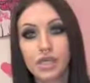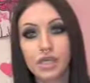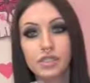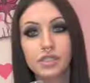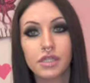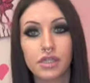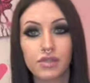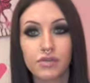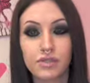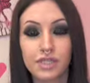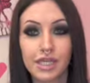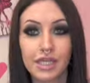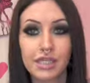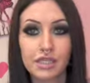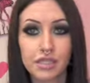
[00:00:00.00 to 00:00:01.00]
To use
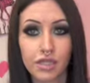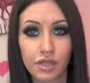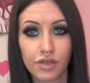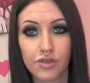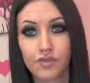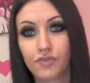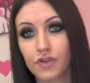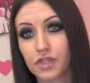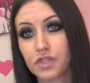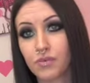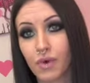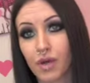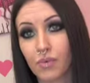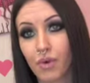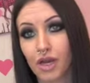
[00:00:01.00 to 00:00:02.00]
this, you first
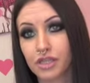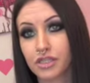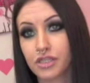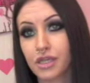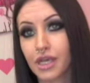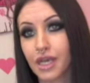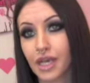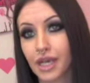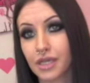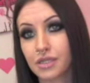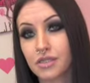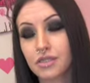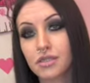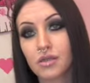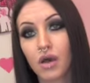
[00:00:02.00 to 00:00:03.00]
want to wash your
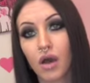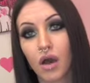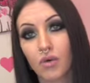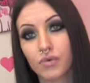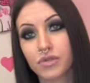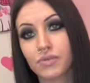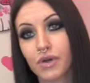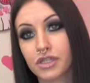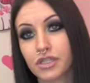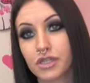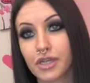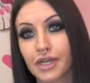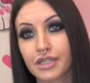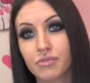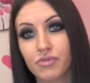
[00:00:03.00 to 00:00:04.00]
hands. Always wash your
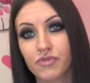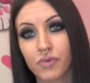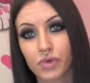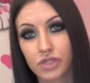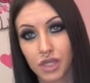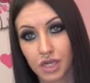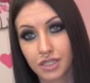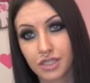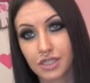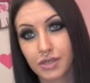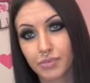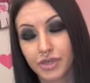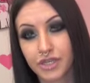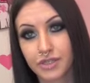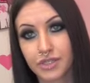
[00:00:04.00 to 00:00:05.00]
hands before touching
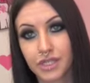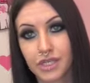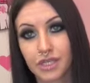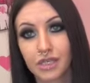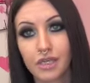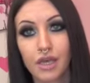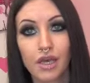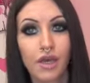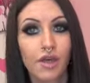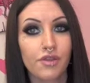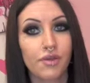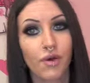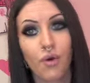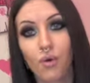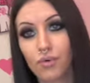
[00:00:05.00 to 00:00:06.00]
the piercing.
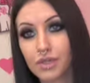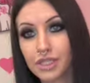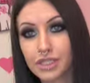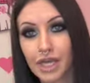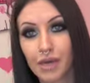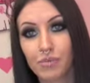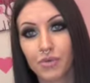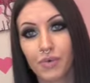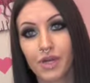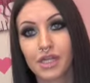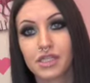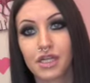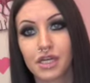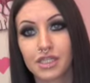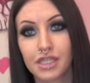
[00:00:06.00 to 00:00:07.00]
The only time you want
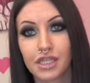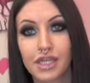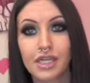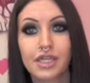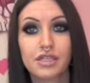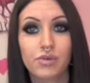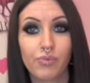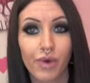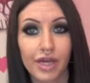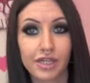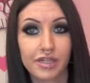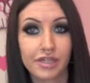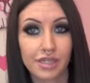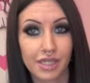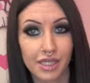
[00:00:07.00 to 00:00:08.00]
to touch it is when
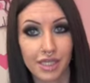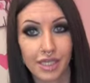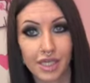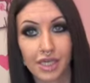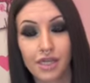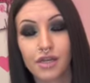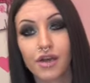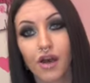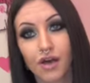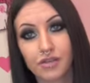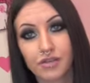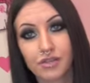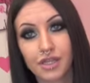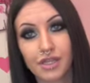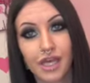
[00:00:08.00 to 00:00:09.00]
you're cleaning it.
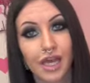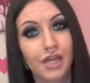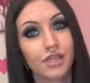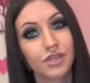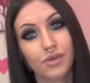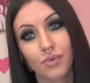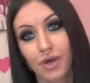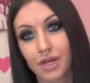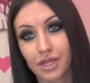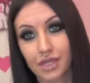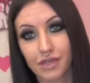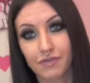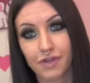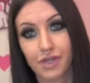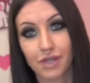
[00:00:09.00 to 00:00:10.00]
Other than that, you want to
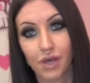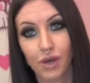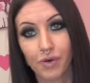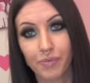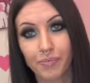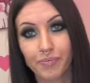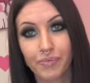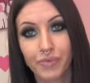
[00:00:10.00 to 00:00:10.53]
leave it alone.